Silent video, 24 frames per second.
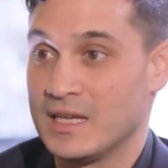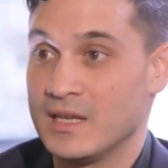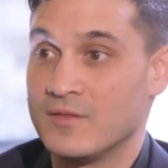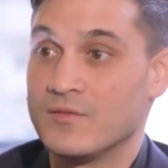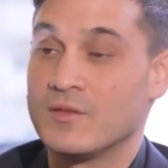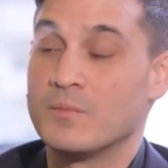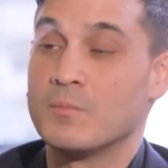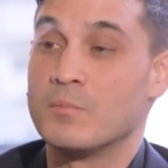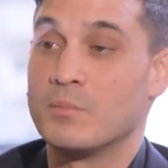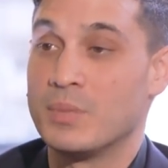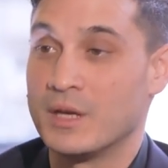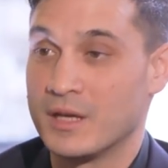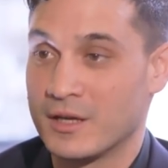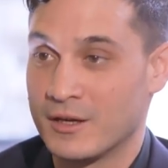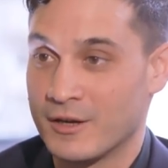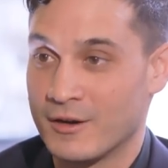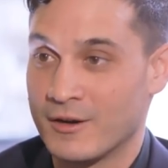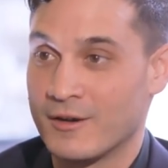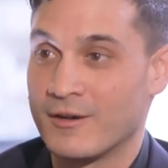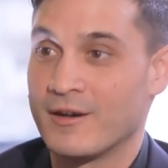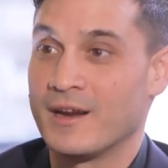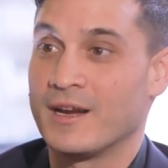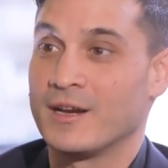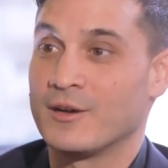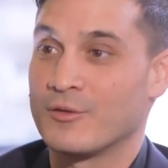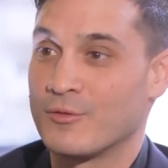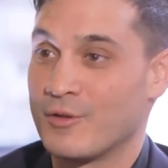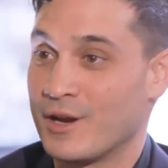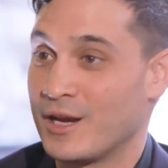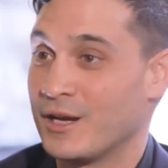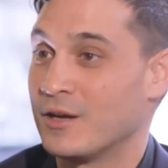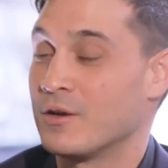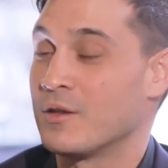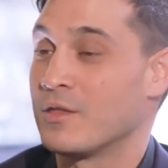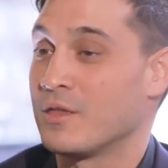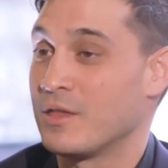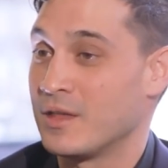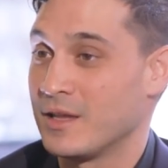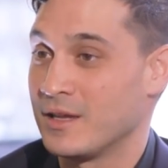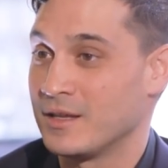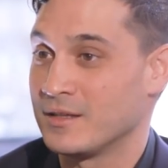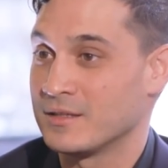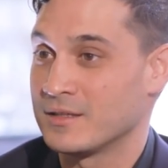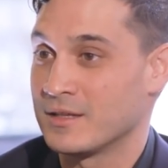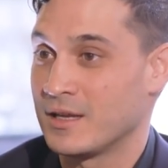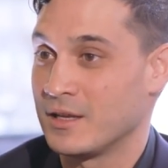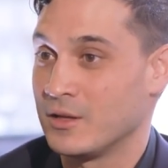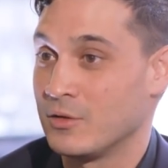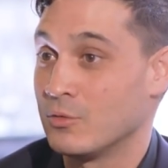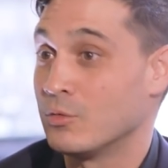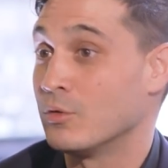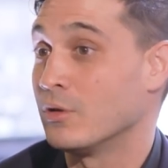even bigger and greater things that you